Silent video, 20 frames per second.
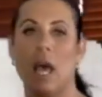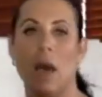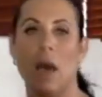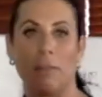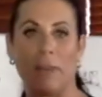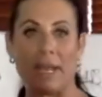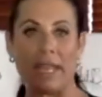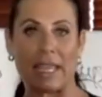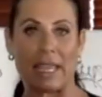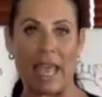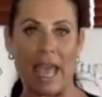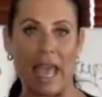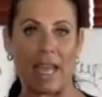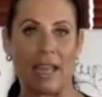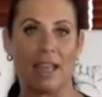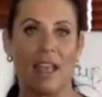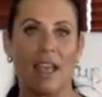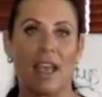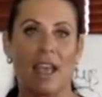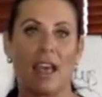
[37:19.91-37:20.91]
But
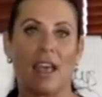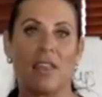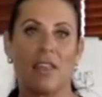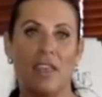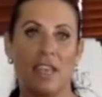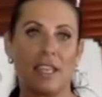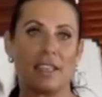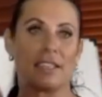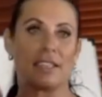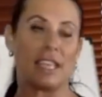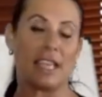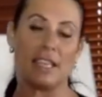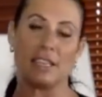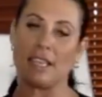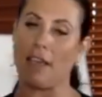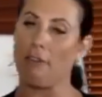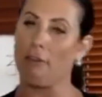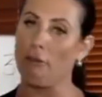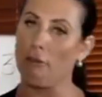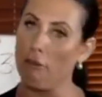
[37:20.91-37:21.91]
again, this is
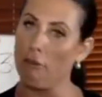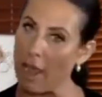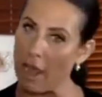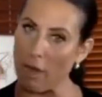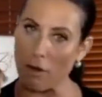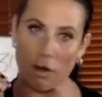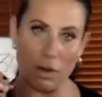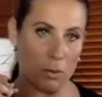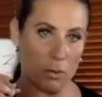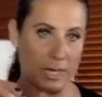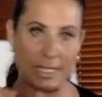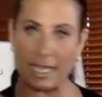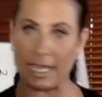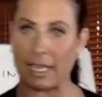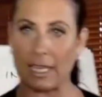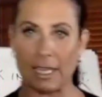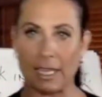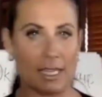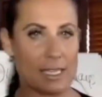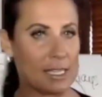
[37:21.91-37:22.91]
a very
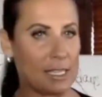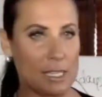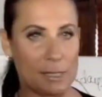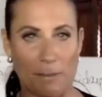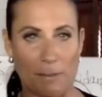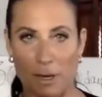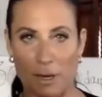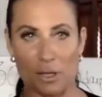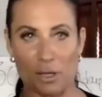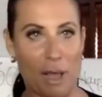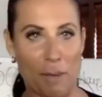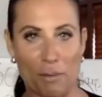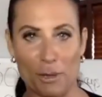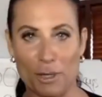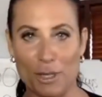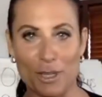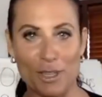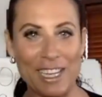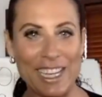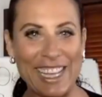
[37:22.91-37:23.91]
ridiculously special
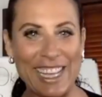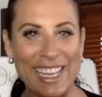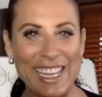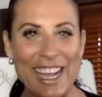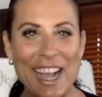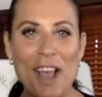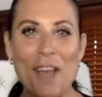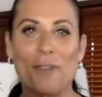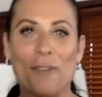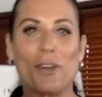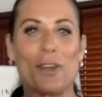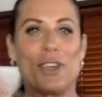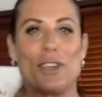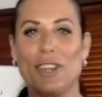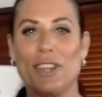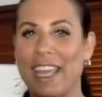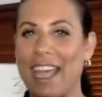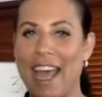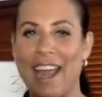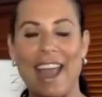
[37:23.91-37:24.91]
opportunity for you
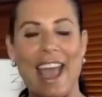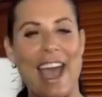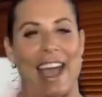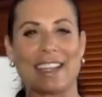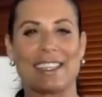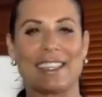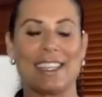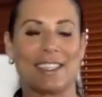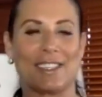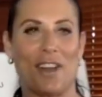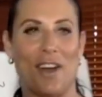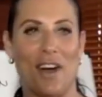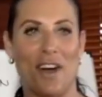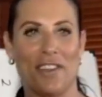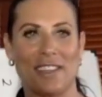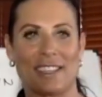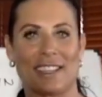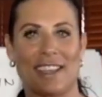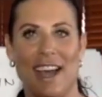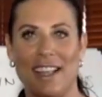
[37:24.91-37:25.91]
to get access to all
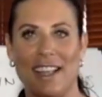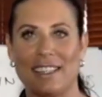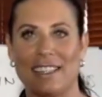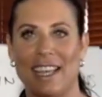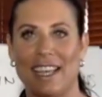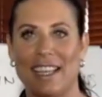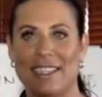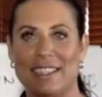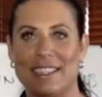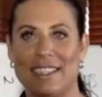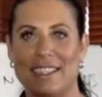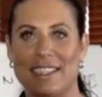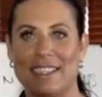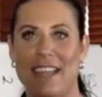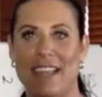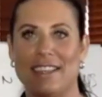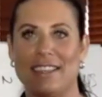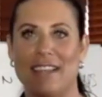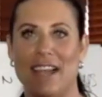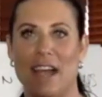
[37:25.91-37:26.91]
this content.
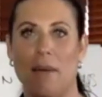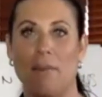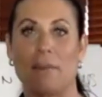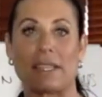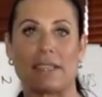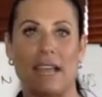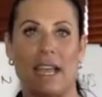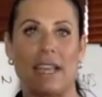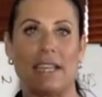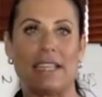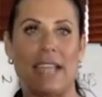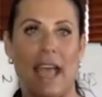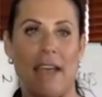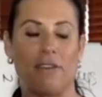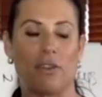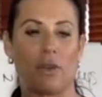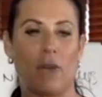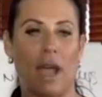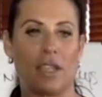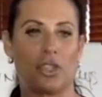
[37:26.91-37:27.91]
And I'm excited to have
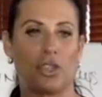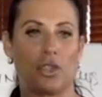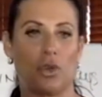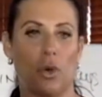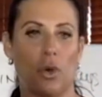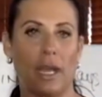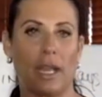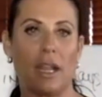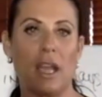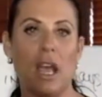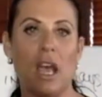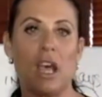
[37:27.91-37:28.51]
you guys join.